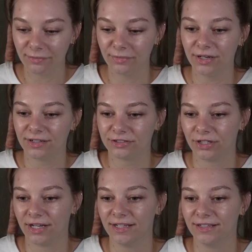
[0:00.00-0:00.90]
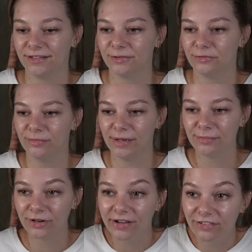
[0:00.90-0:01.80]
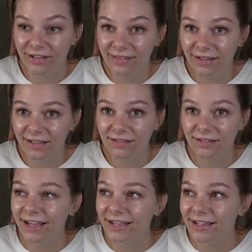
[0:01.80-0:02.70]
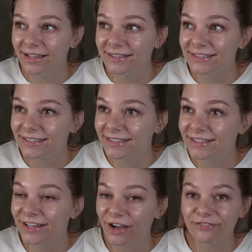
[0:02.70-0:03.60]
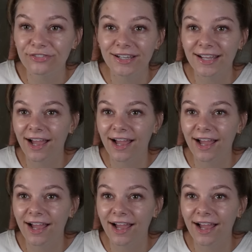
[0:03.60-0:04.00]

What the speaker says: I'm gonna try and remember everything. and not freak